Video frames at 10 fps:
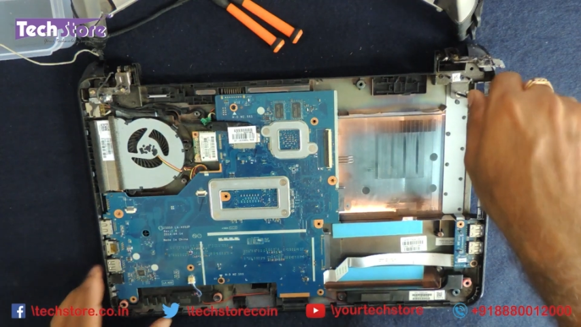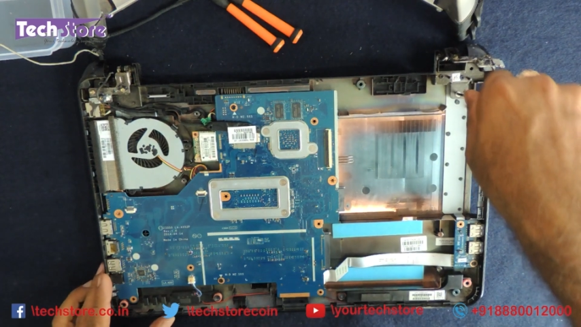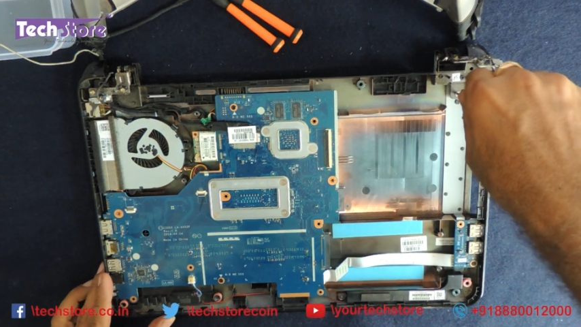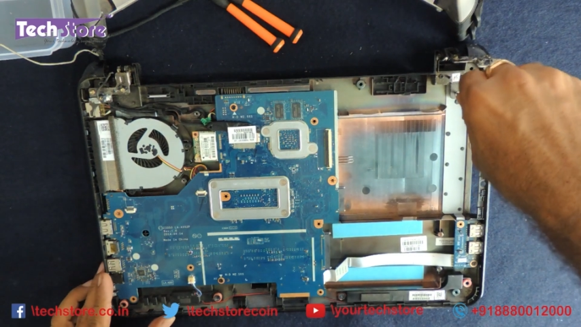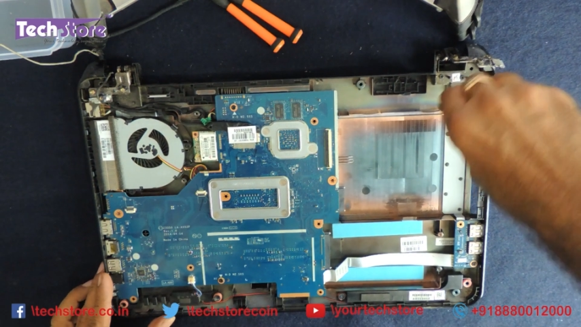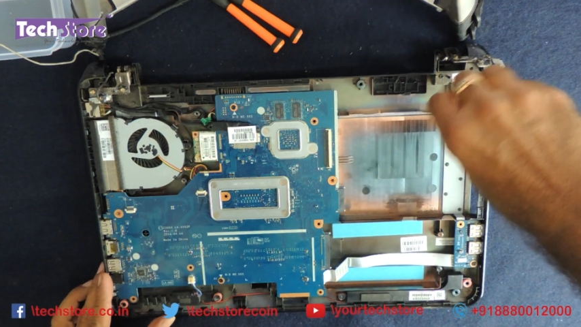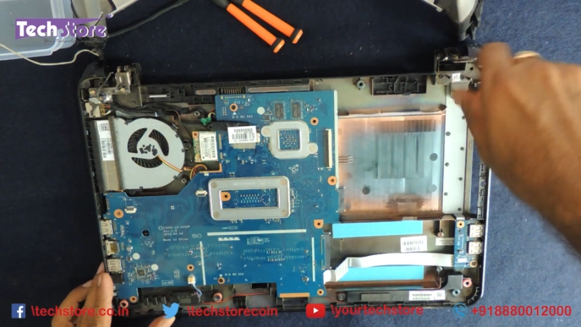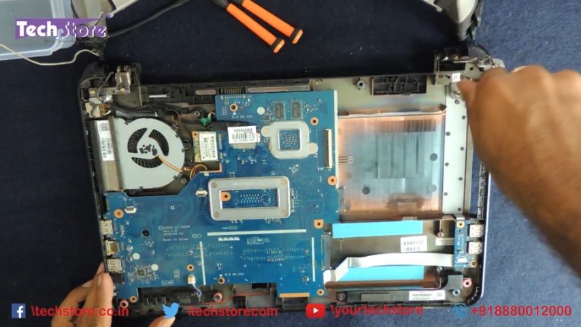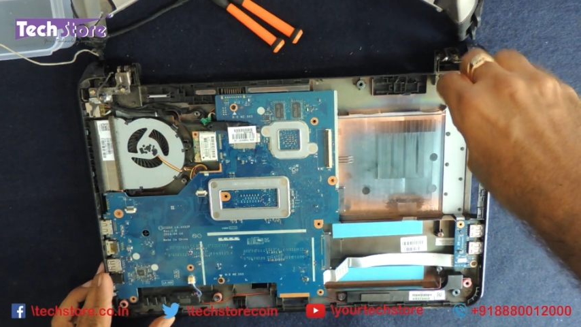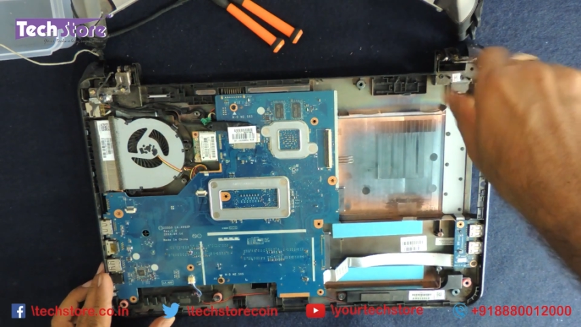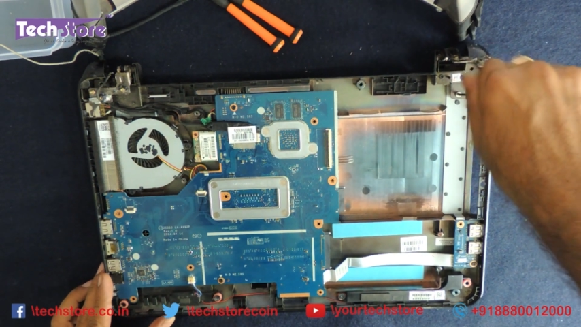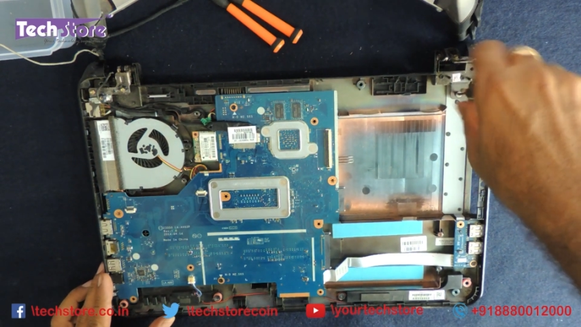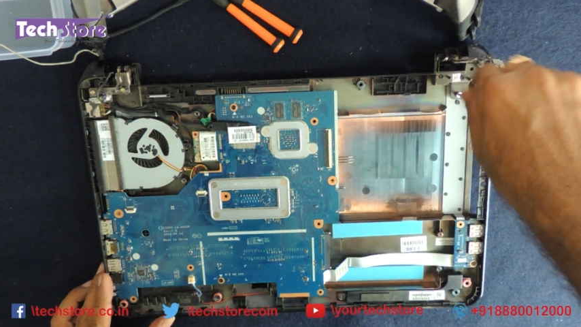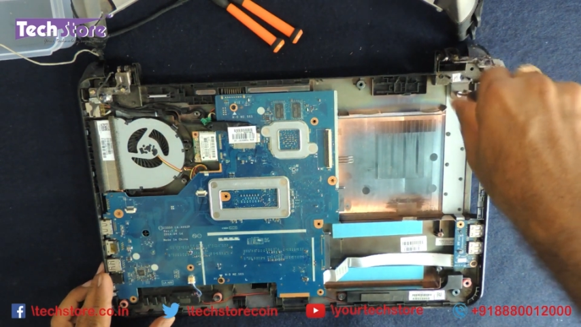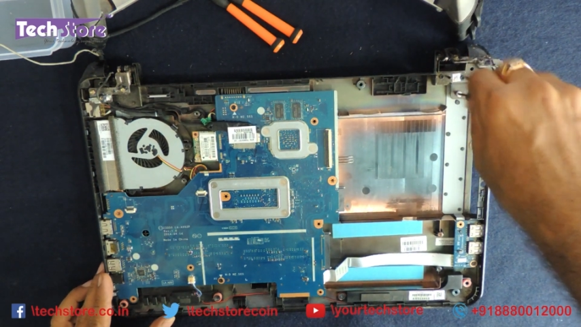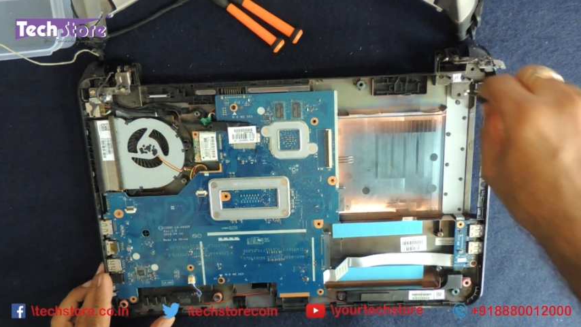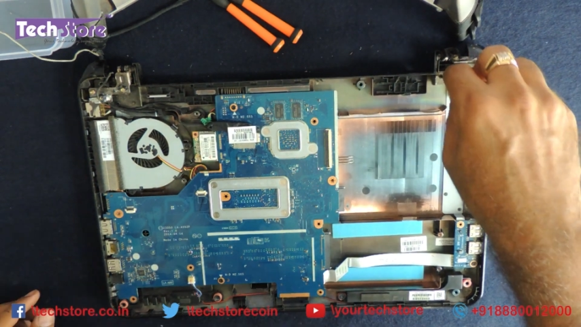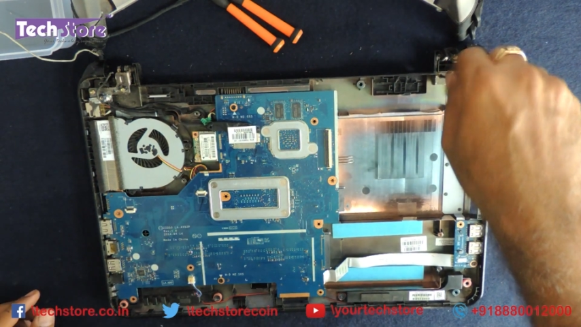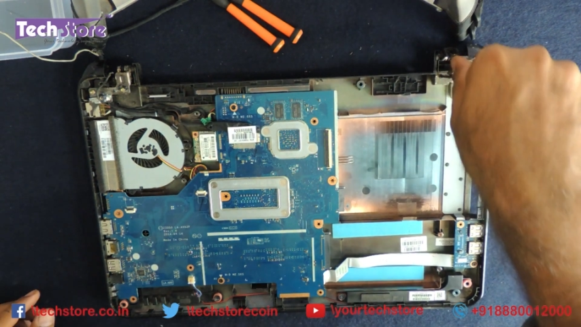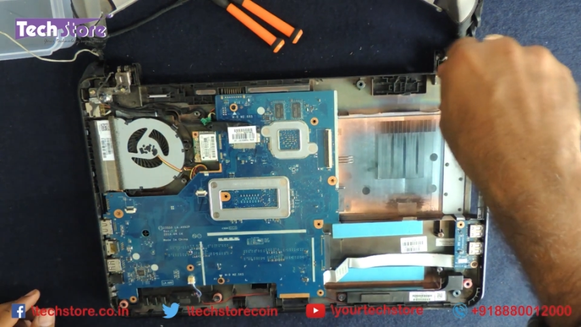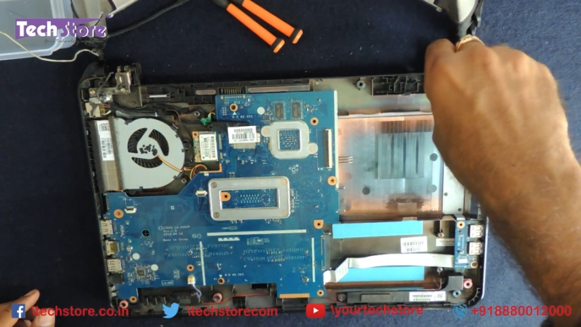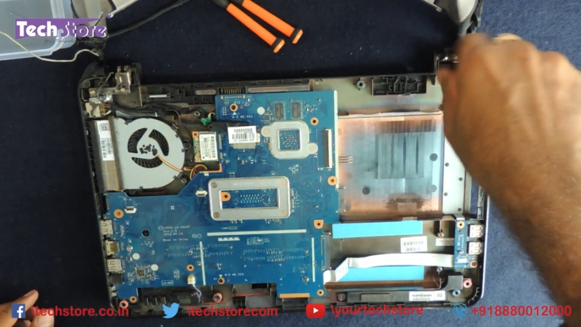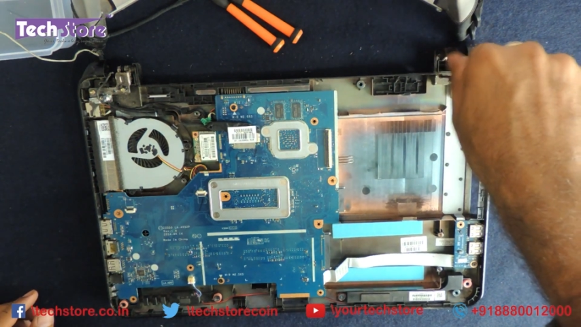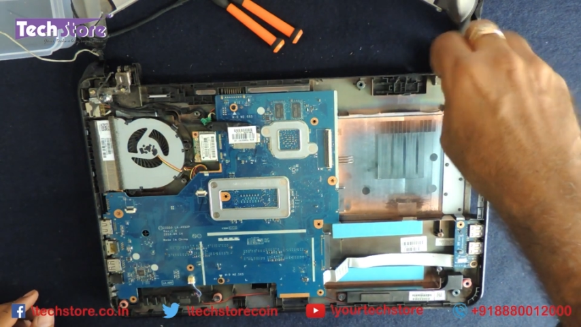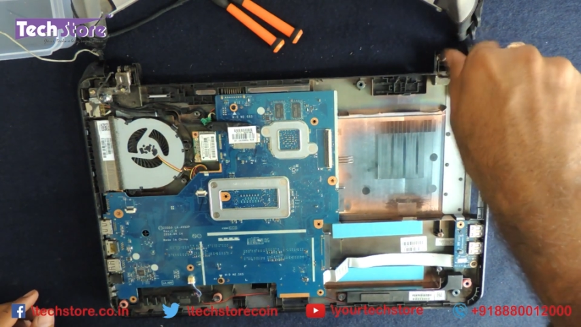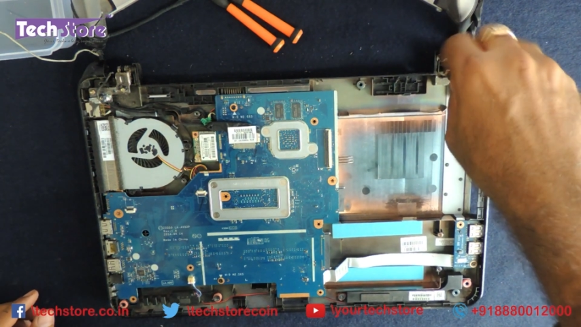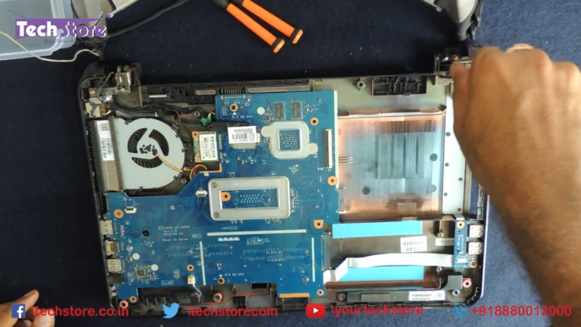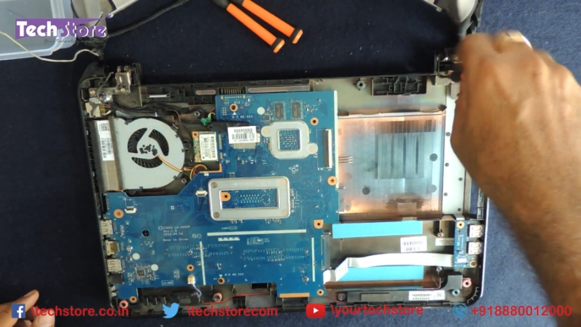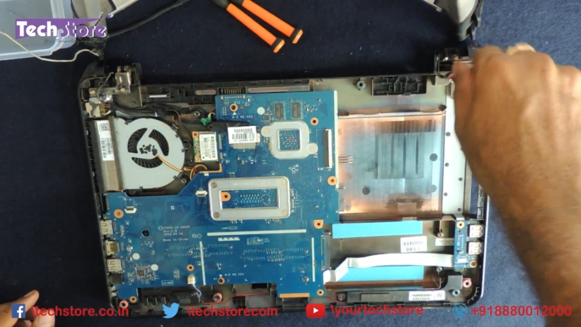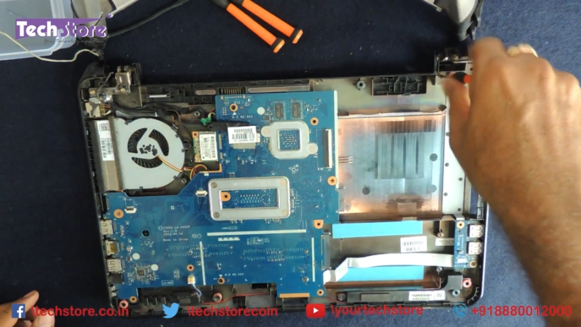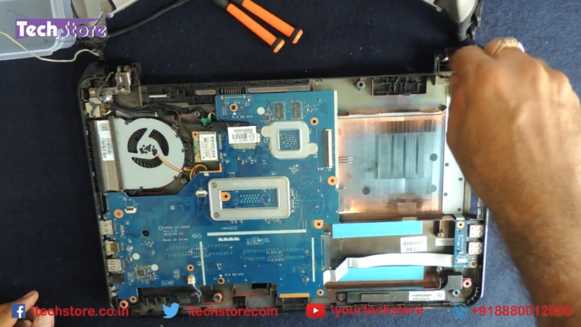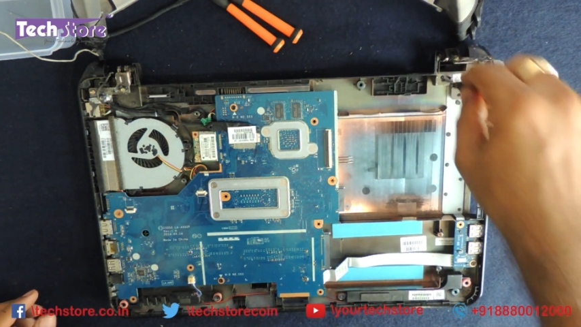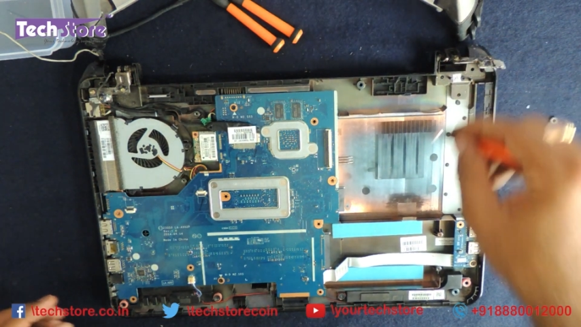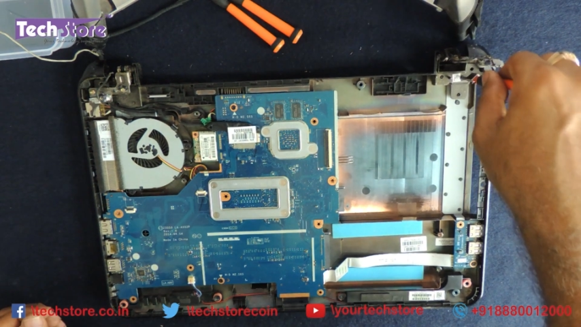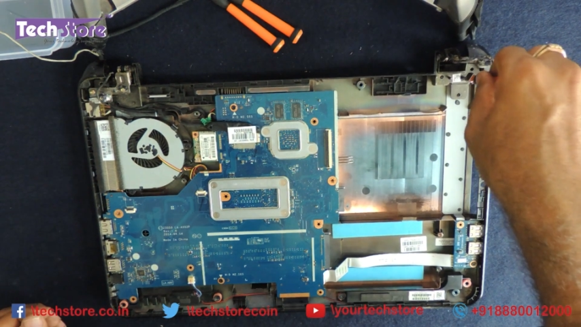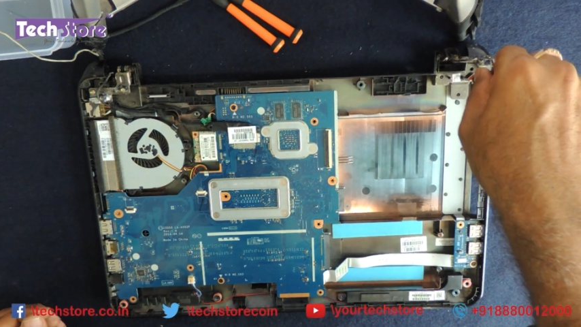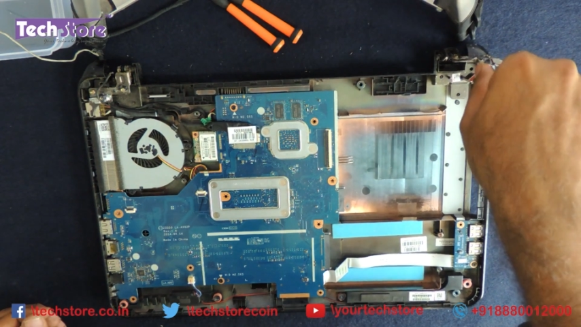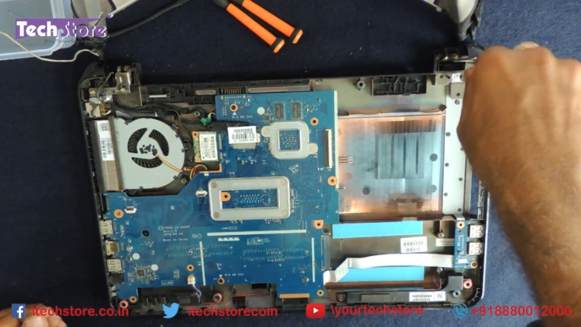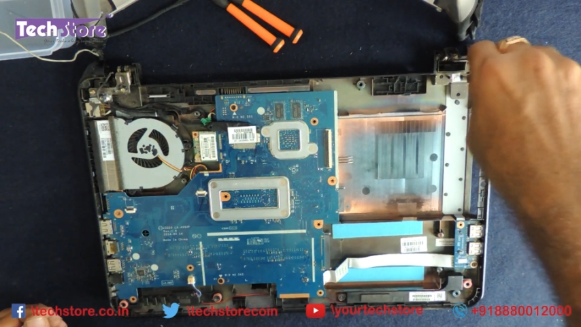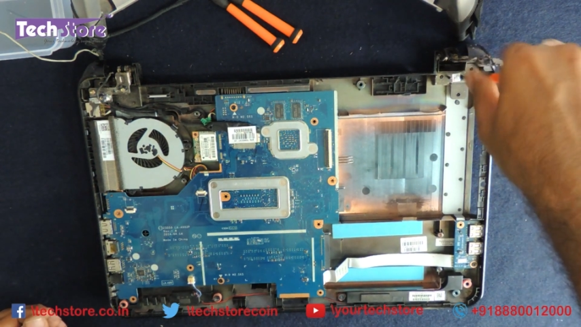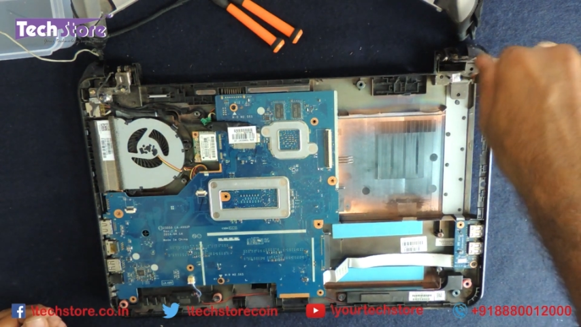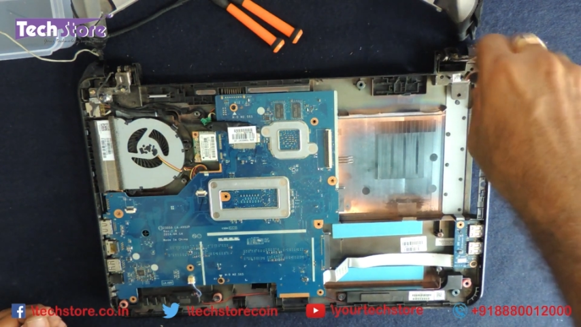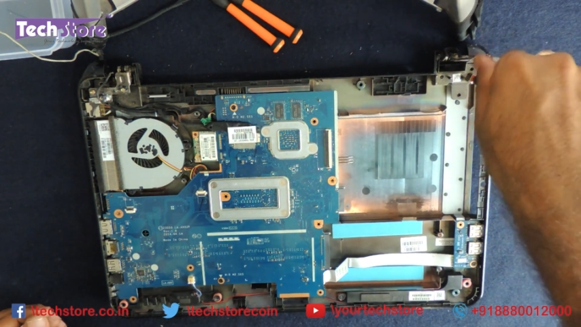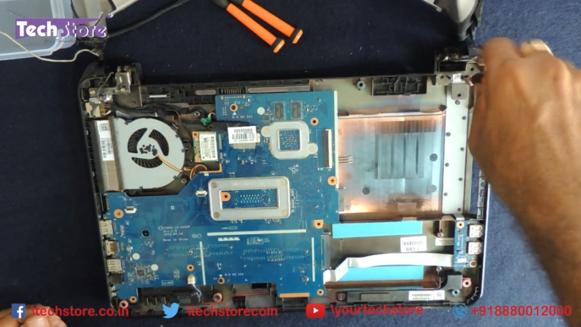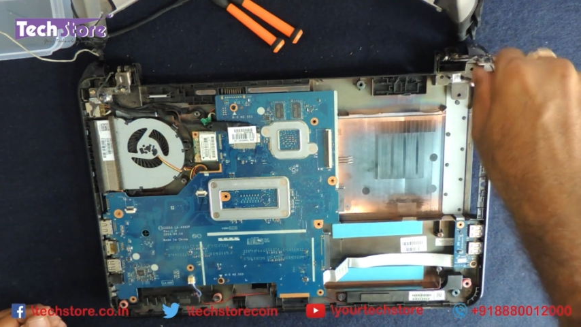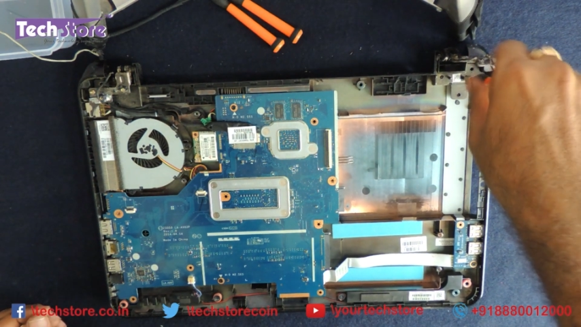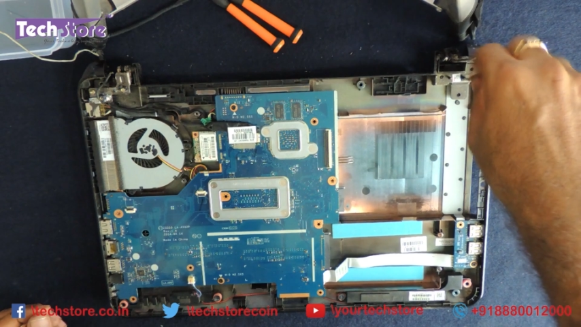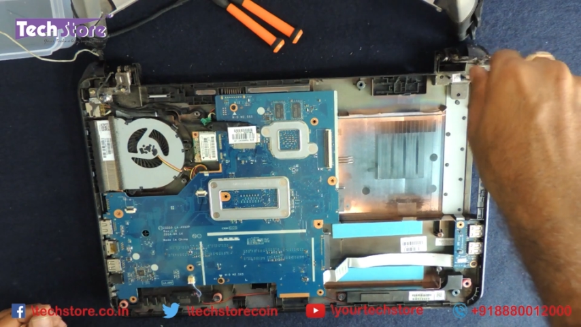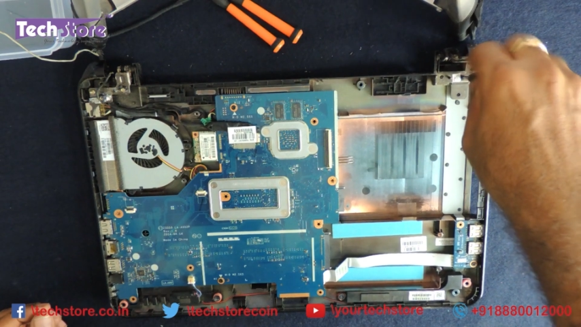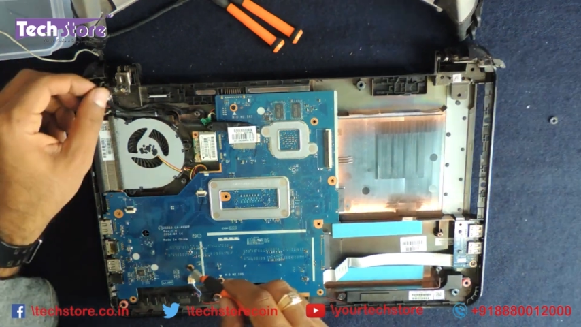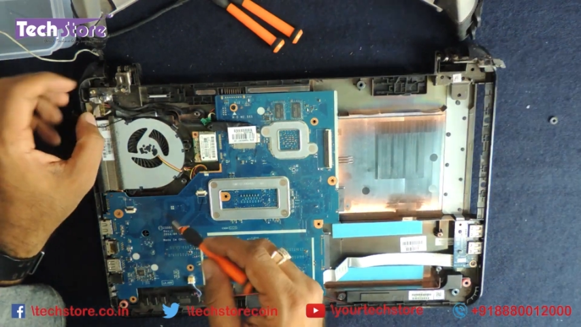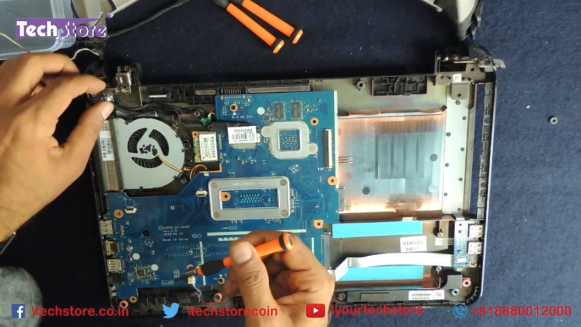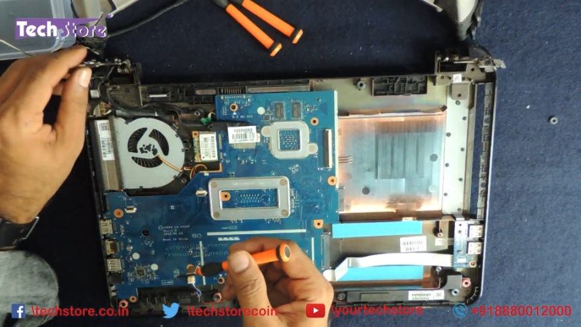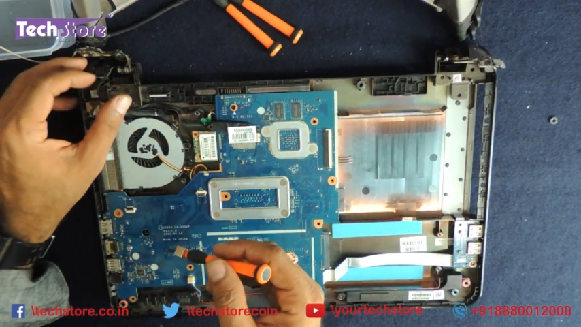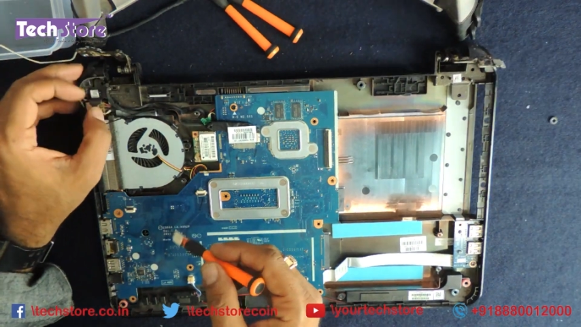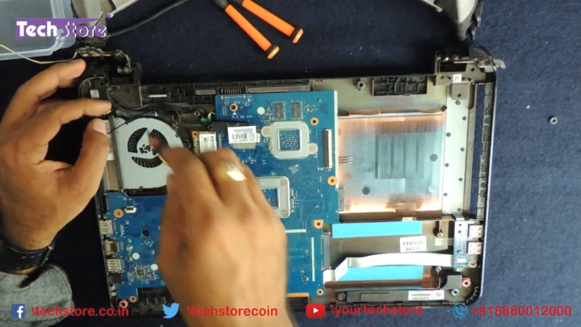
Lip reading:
[unreadable: no face in view]